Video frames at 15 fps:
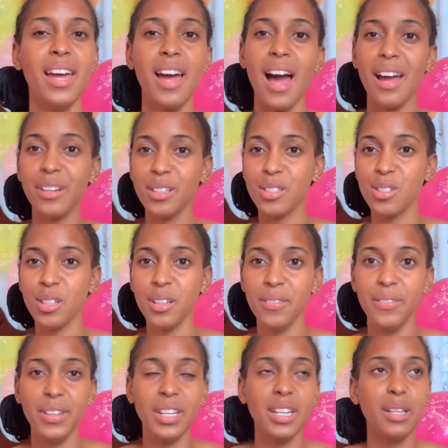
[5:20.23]
I just saw the
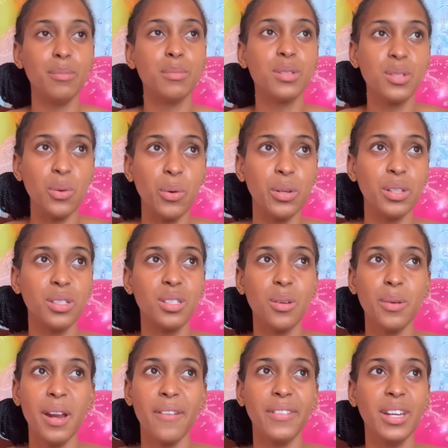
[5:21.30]
video them sound so we'd have